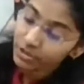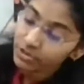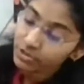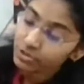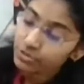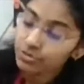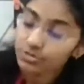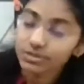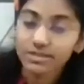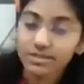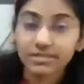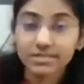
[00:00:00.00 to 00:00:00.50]

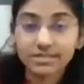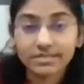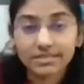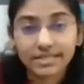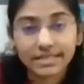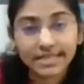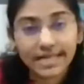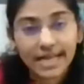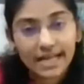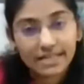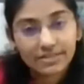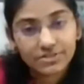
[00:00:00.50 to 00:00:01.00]
So this is
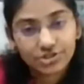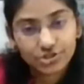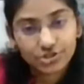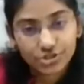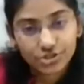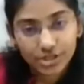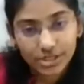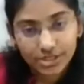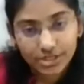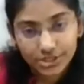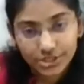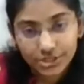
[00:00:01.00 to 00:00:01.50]
a
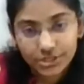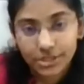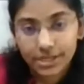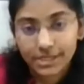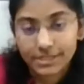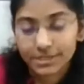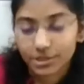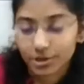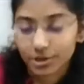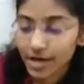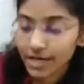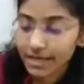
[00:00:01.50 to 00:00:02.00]

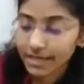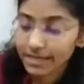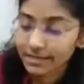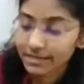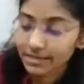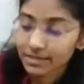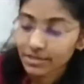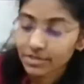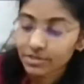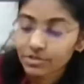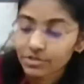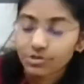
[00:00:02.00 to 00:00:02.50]
constructional toy.
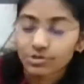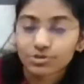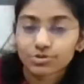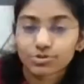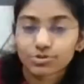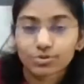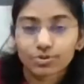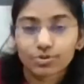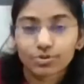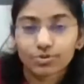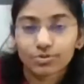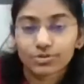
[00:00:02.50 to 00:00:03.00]

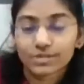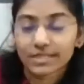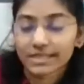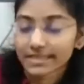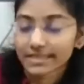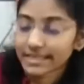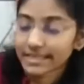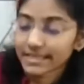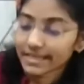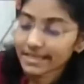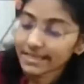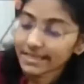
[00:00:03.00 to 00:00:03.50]
So the
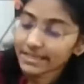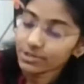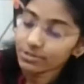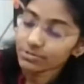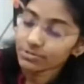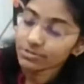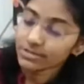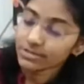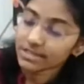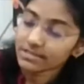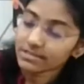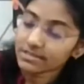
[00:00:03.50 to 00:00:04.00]
kid
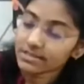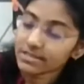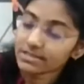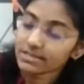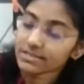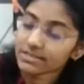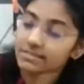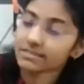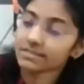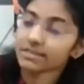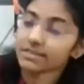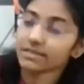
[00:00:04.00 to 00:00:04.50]
uses
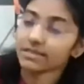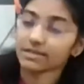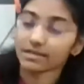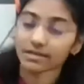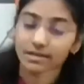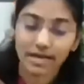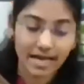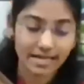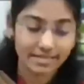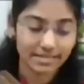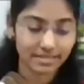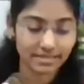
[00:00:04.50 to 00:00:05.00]
this
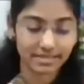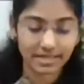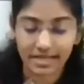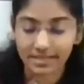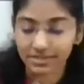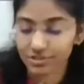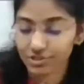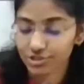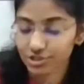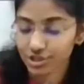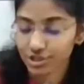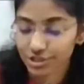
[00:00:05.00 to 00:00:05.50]
as a
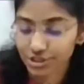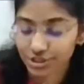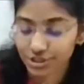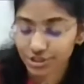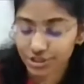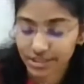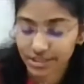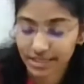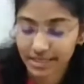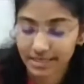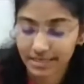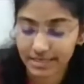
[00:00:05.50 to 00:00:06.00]

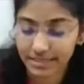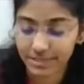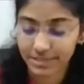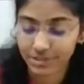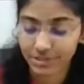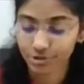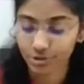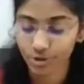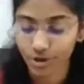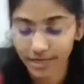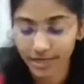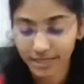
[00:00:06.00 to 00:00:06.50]
constructional
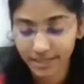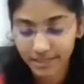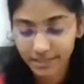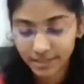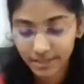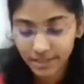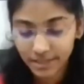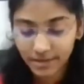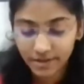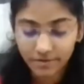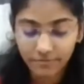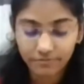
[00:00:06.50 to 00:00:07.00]

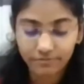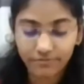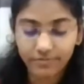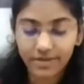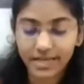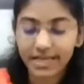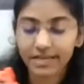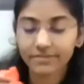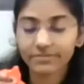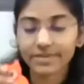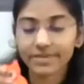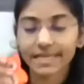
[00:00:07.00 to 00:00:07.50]
toy
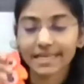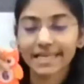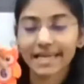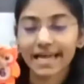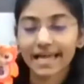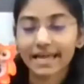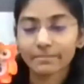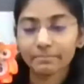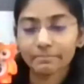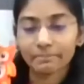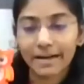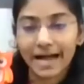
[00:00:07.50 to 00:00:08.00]
where we
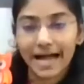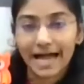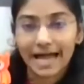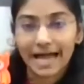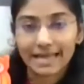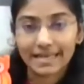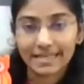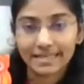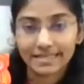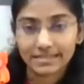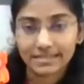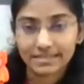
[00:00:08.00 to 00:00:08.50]
can
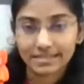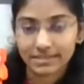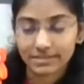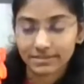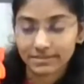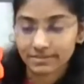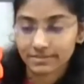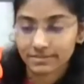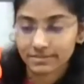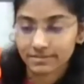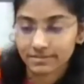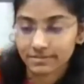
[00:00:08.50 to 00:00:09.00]
balance.